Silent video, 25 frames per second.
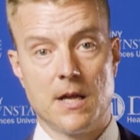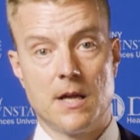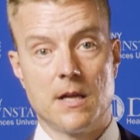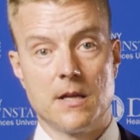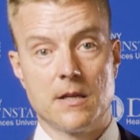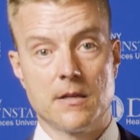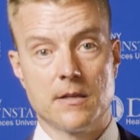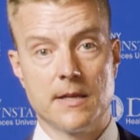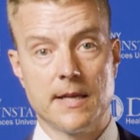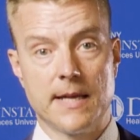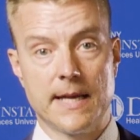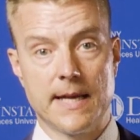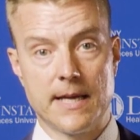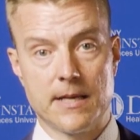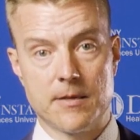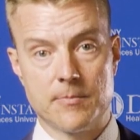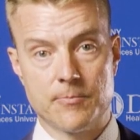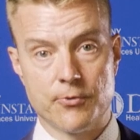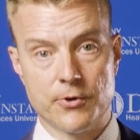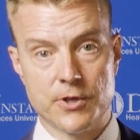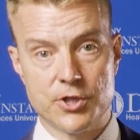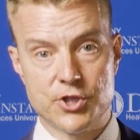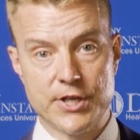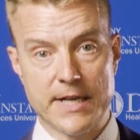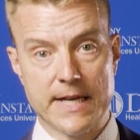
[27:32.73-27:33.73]
can
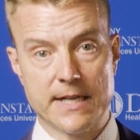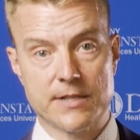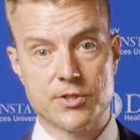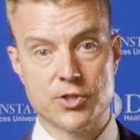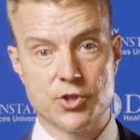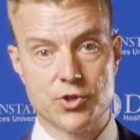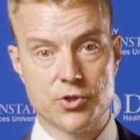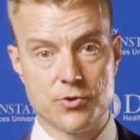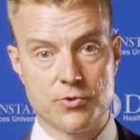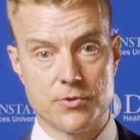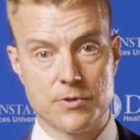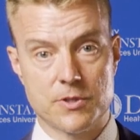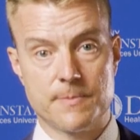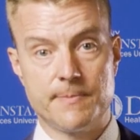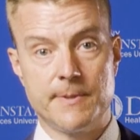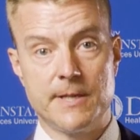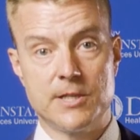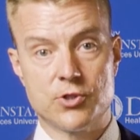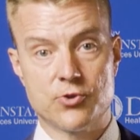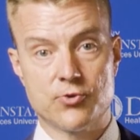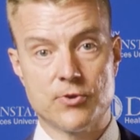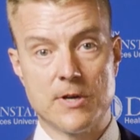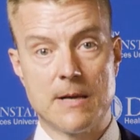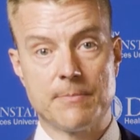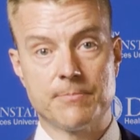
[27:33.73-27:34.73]
project
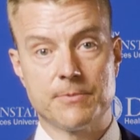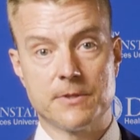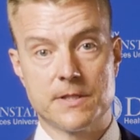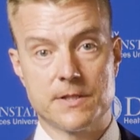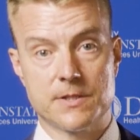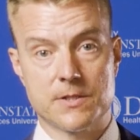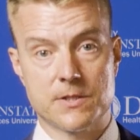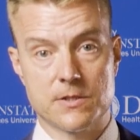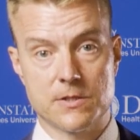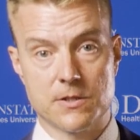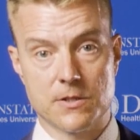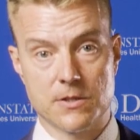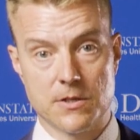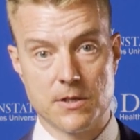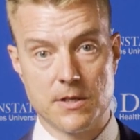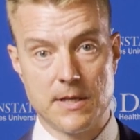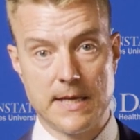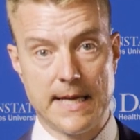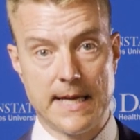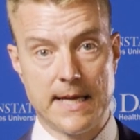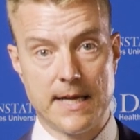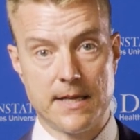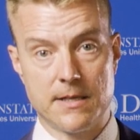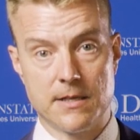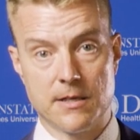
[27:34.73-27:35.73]
speech droplets
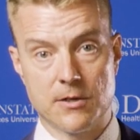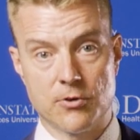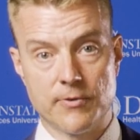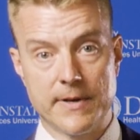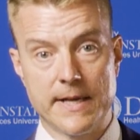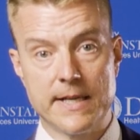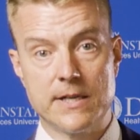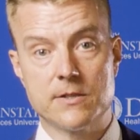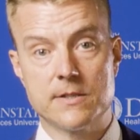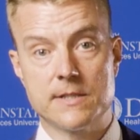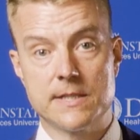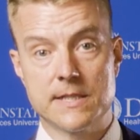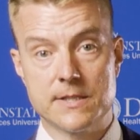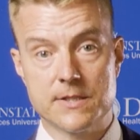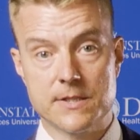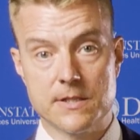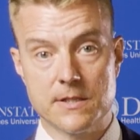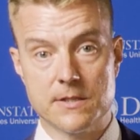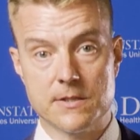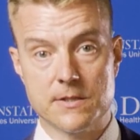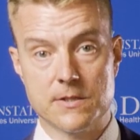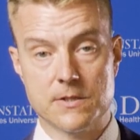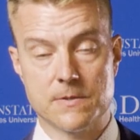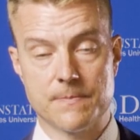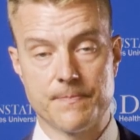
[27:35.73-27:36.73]
at a greater
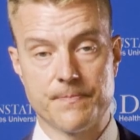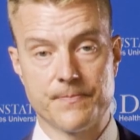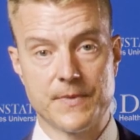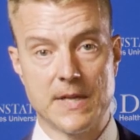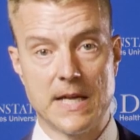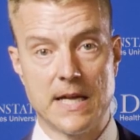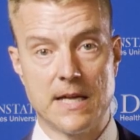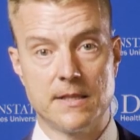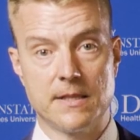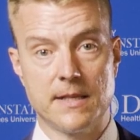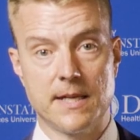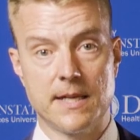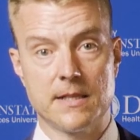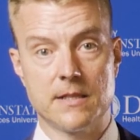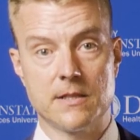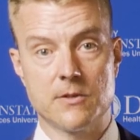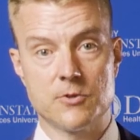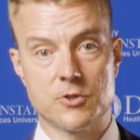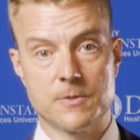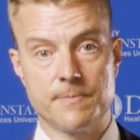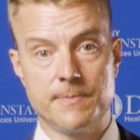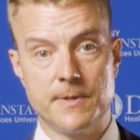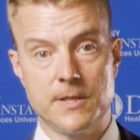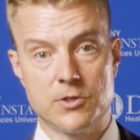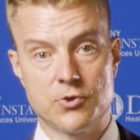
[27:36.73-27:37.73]
distance, and then
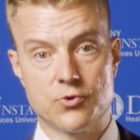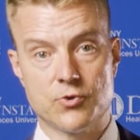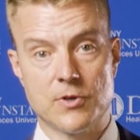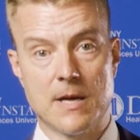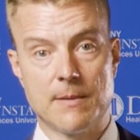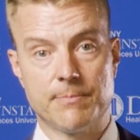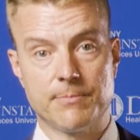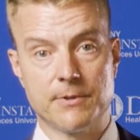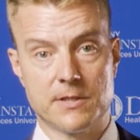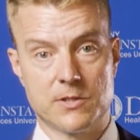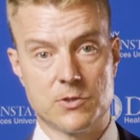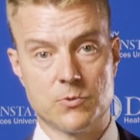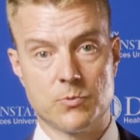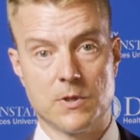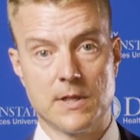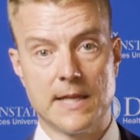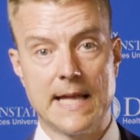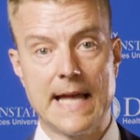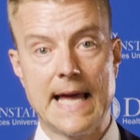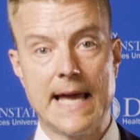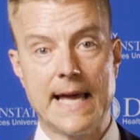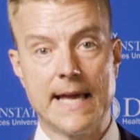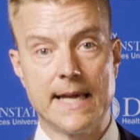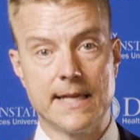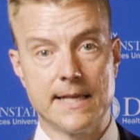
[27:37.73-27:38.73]
those speech droplets will
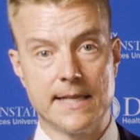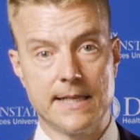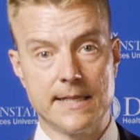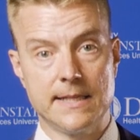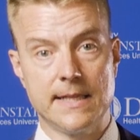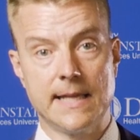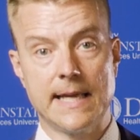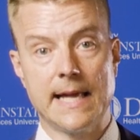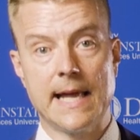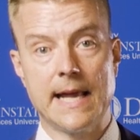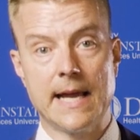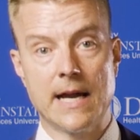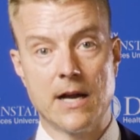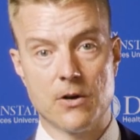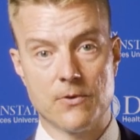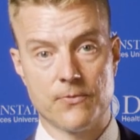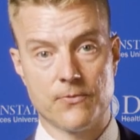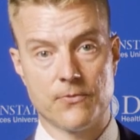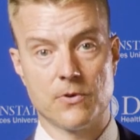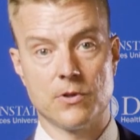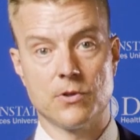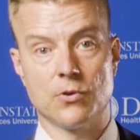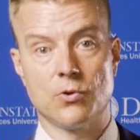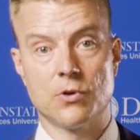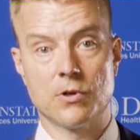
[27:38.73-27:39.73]
hang in the air
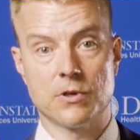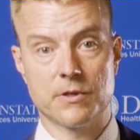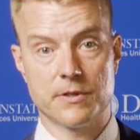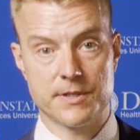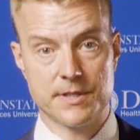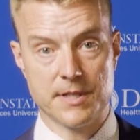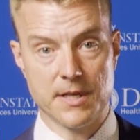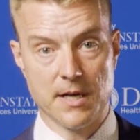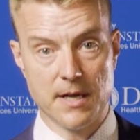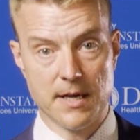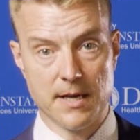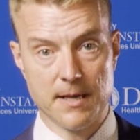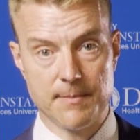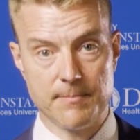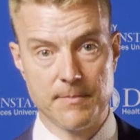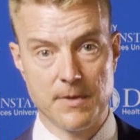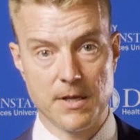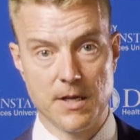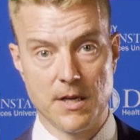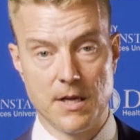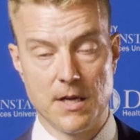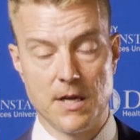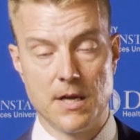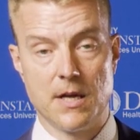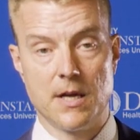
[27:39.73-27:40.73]
for a longer time
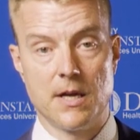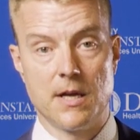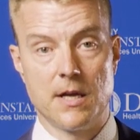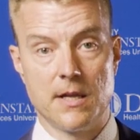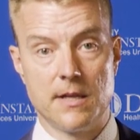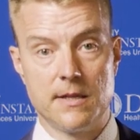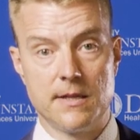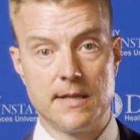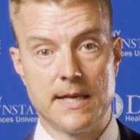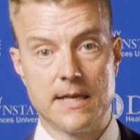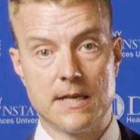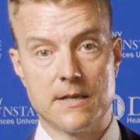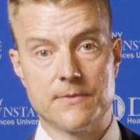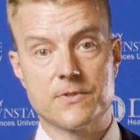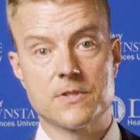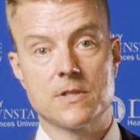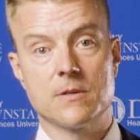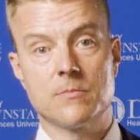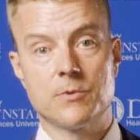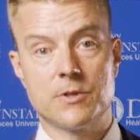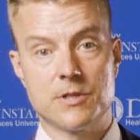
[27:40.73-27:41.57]
than if someone